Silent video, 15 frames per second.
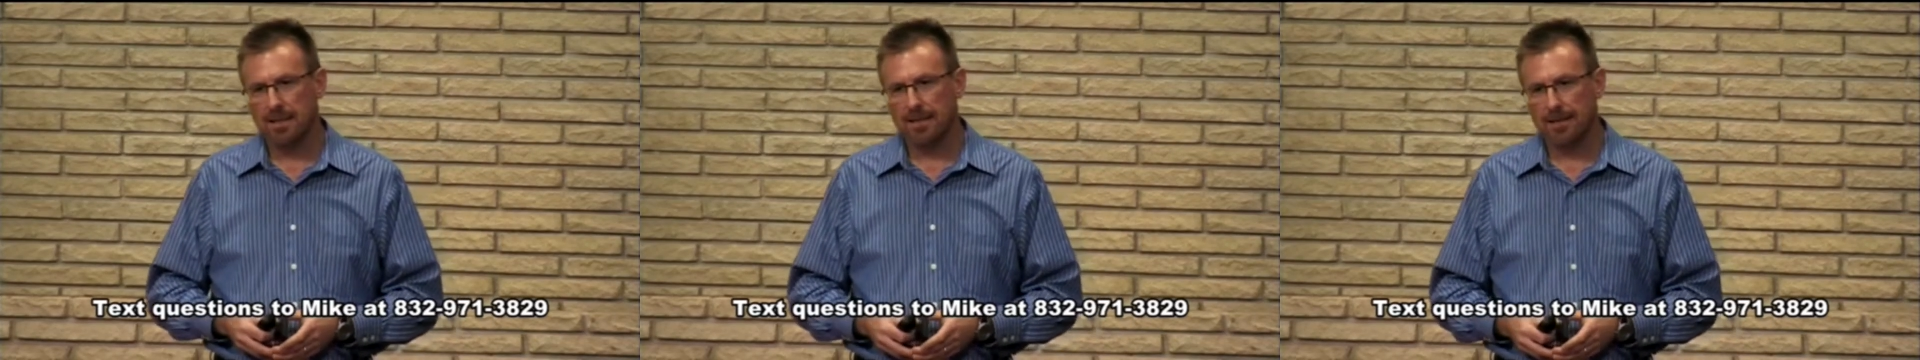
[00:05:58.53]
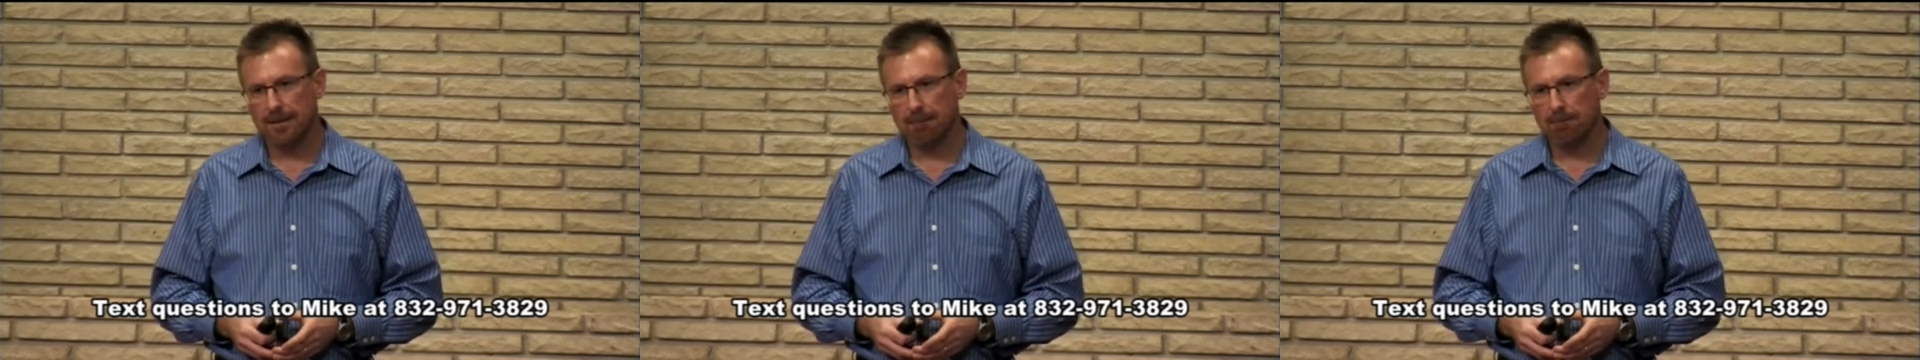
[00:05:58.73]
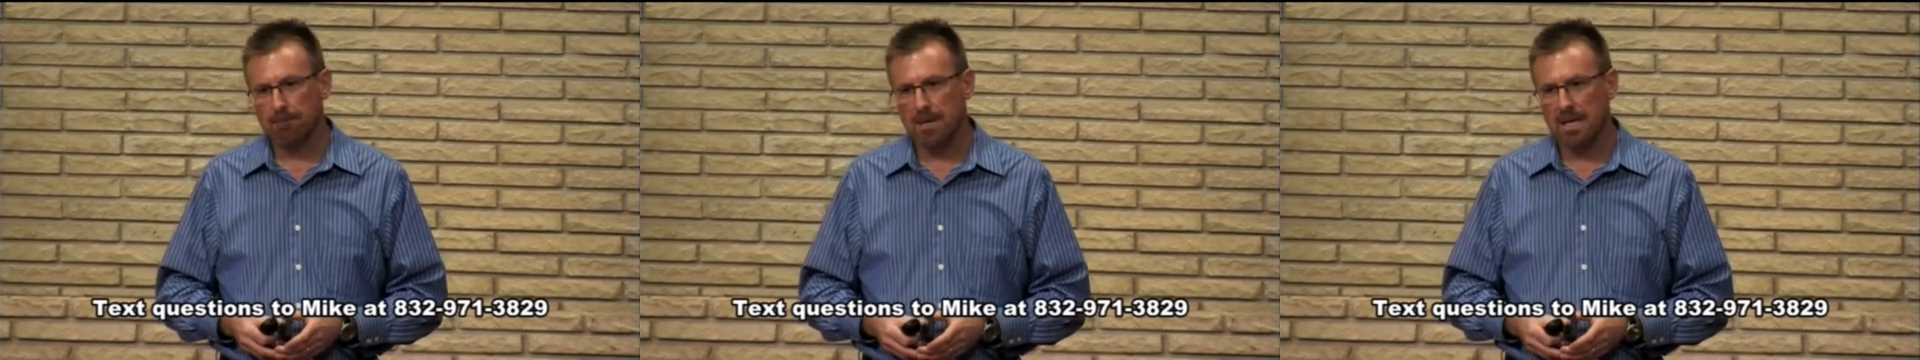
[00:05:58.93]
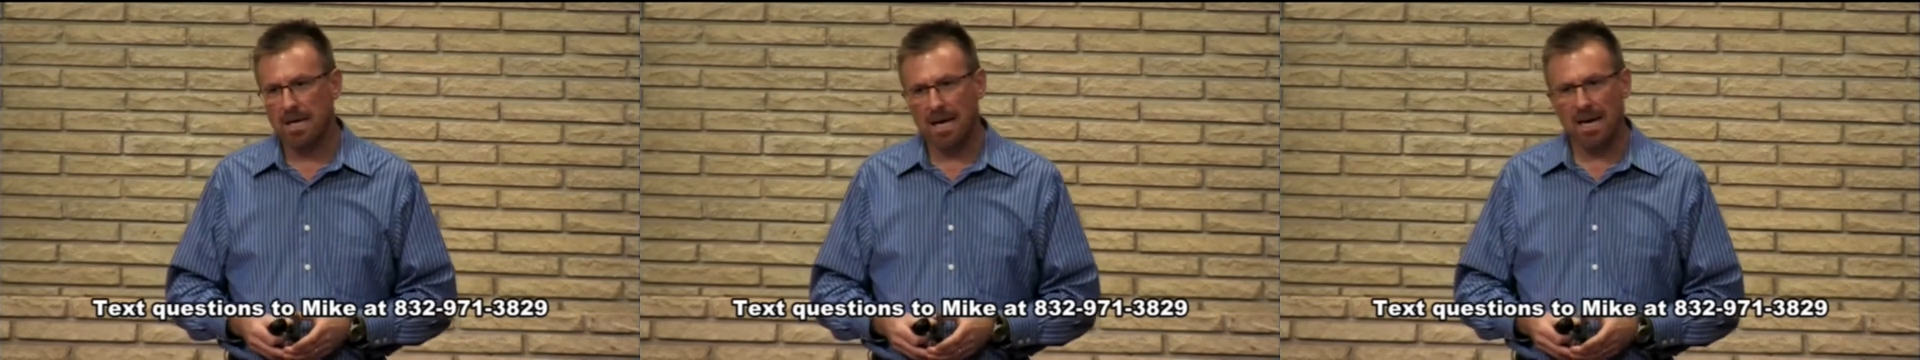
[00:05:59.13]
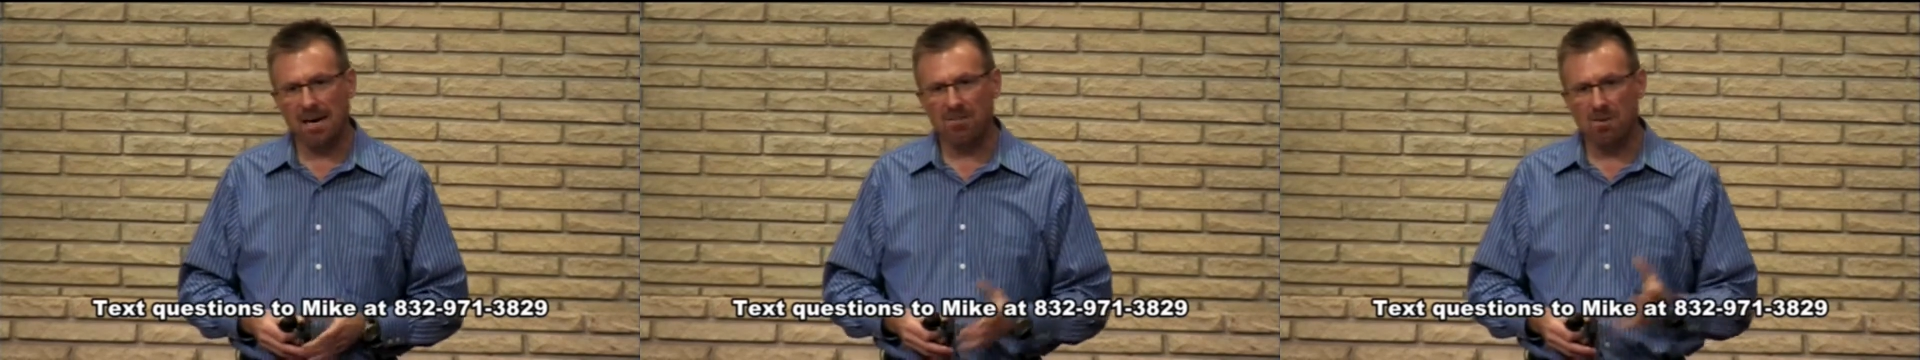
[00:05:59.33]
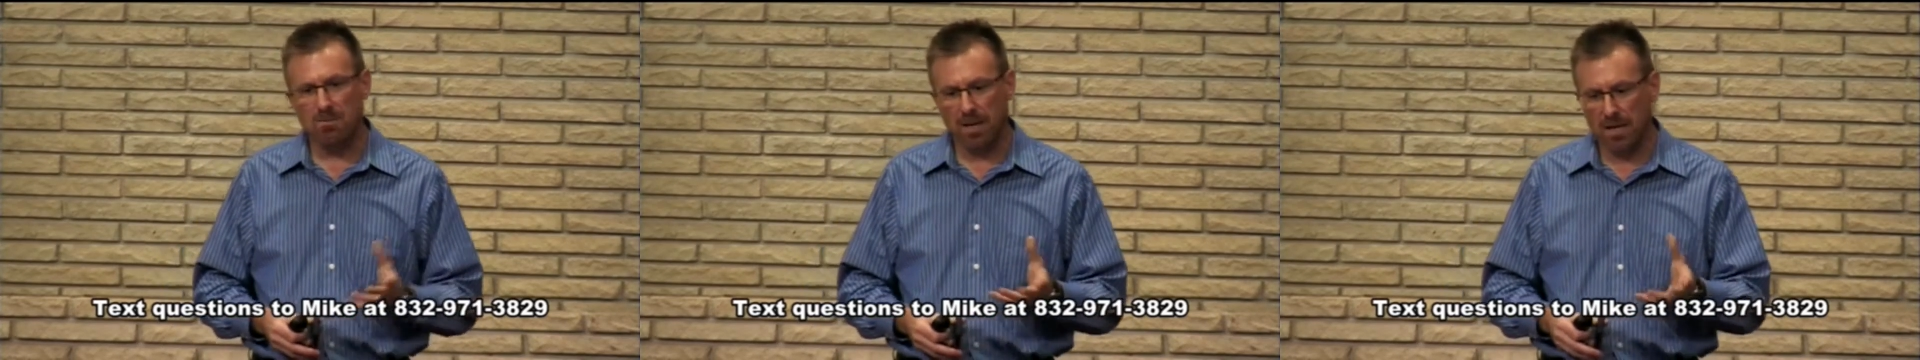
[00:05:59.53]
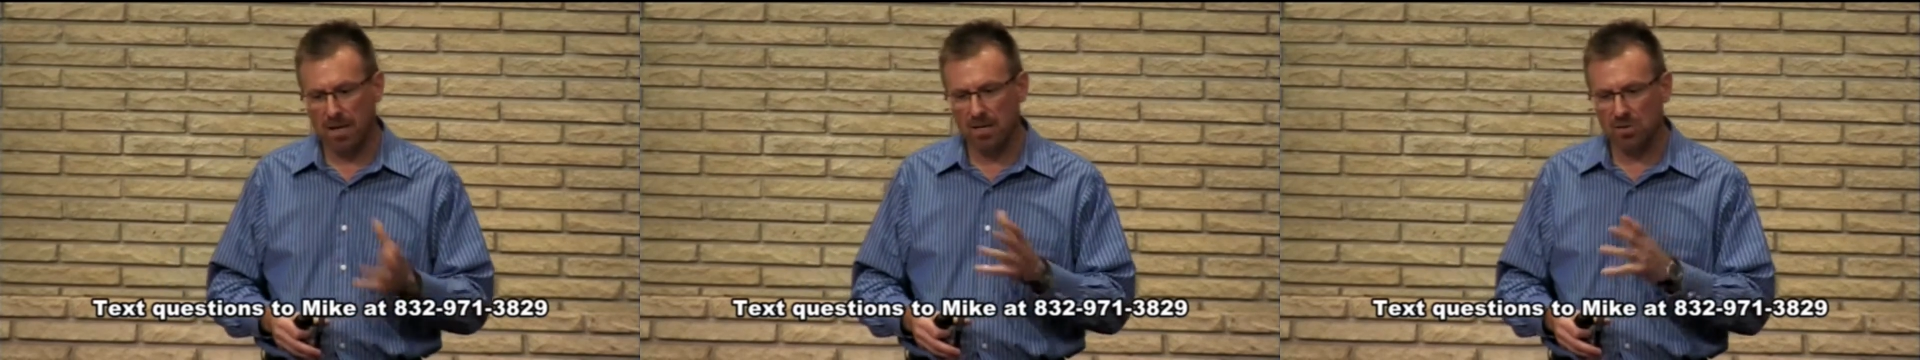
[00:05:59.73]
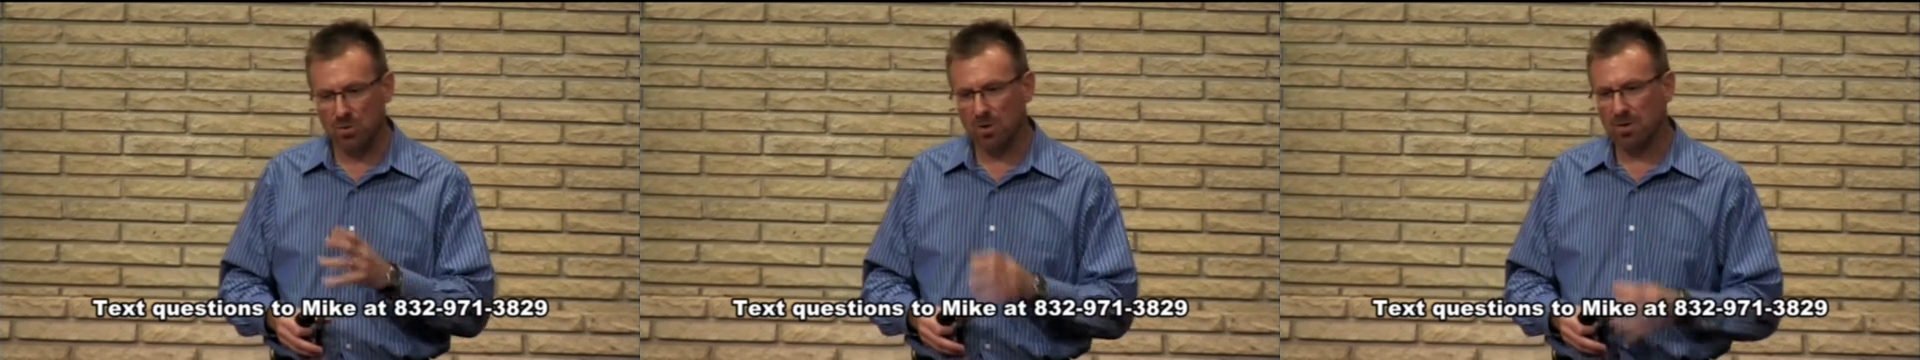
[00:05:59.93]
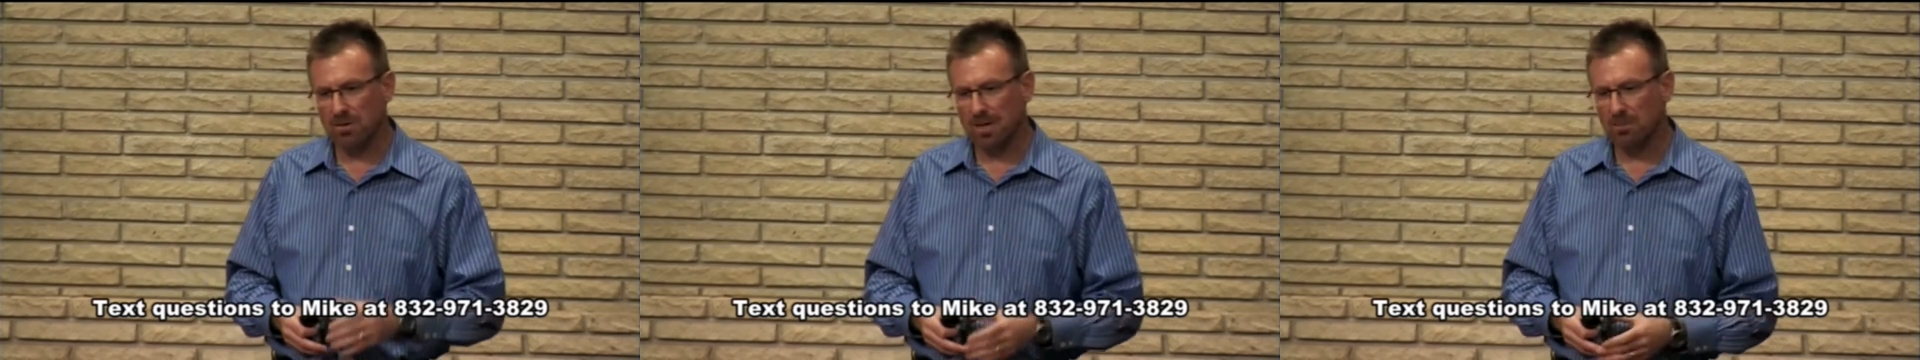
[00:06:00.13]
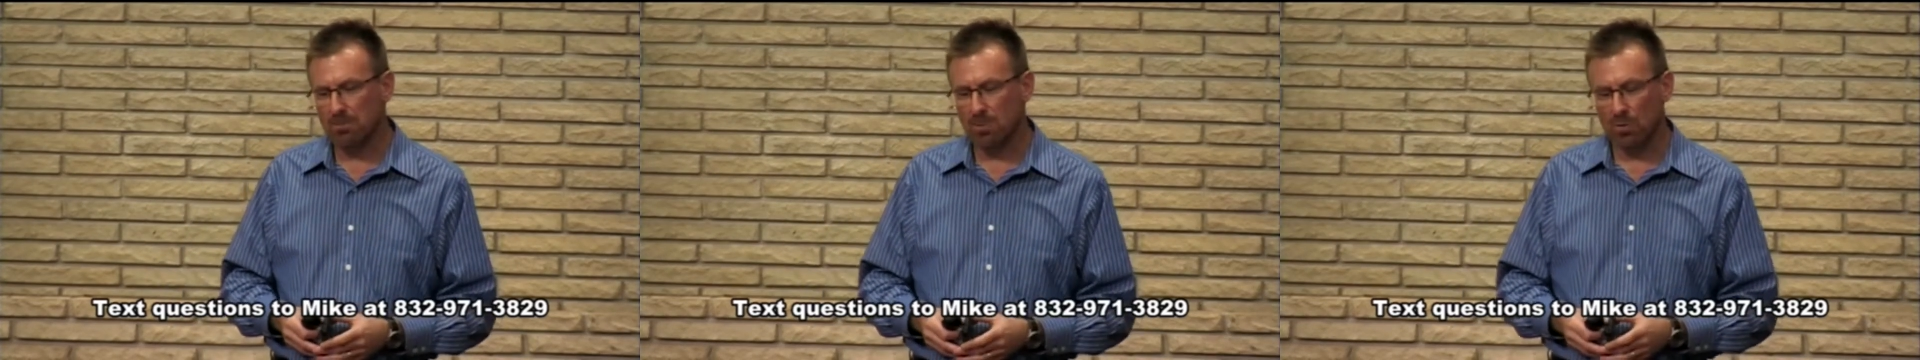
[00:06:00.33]
And not everybody is going
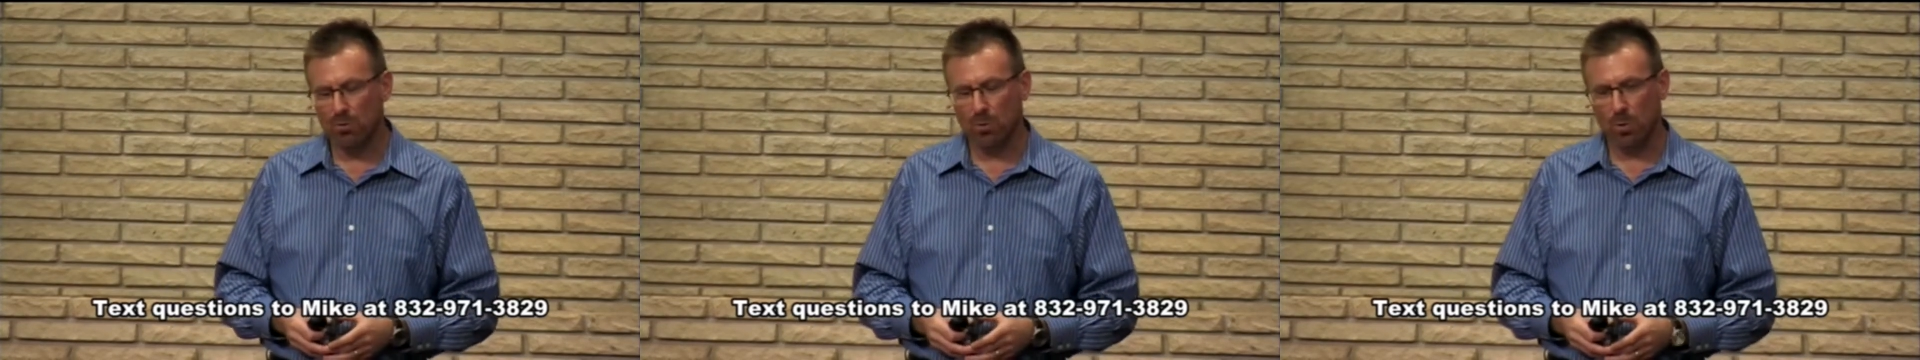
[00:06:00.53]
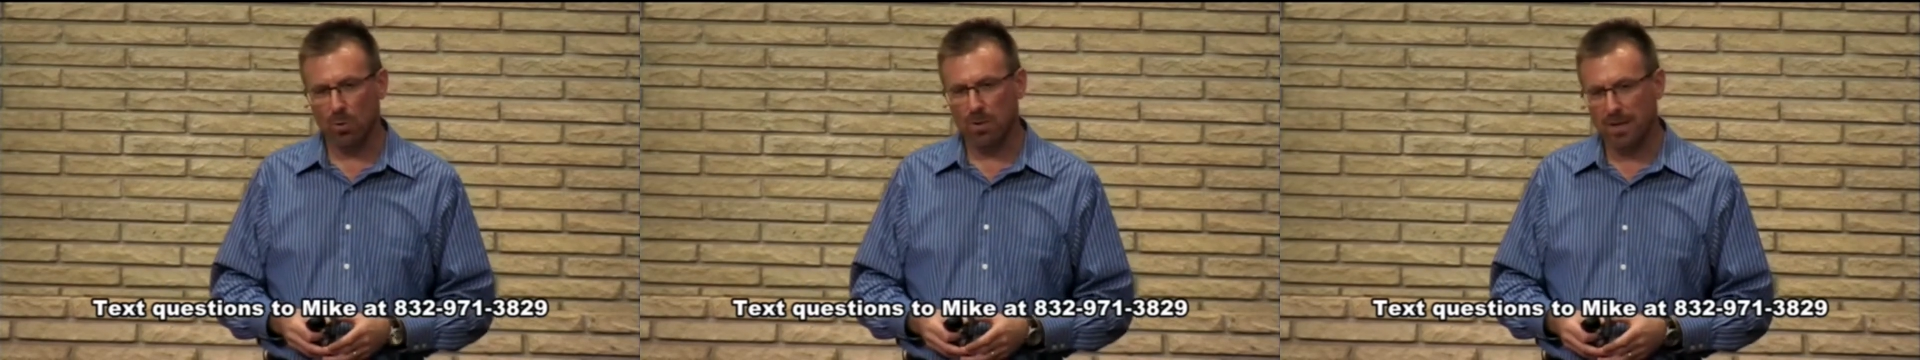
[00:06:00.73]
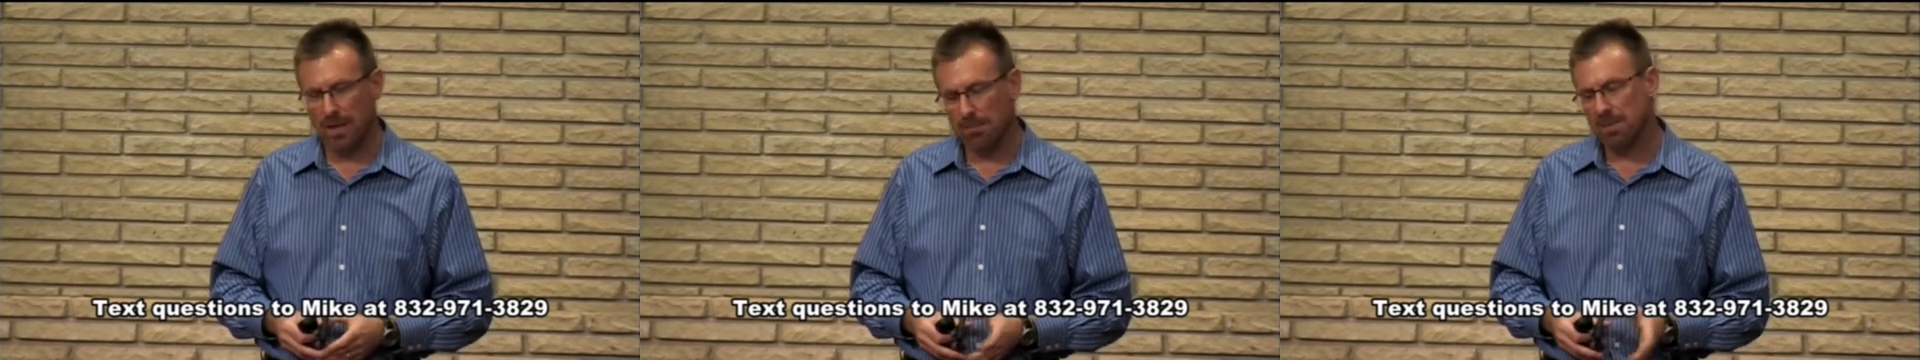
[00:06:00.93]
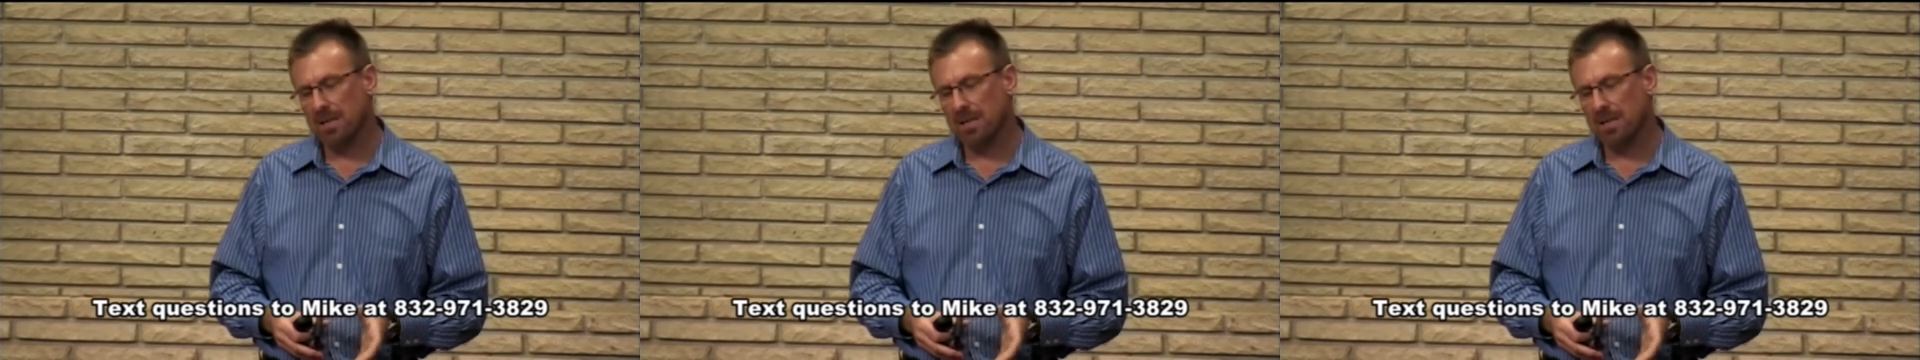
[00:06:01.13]
to move forward with that,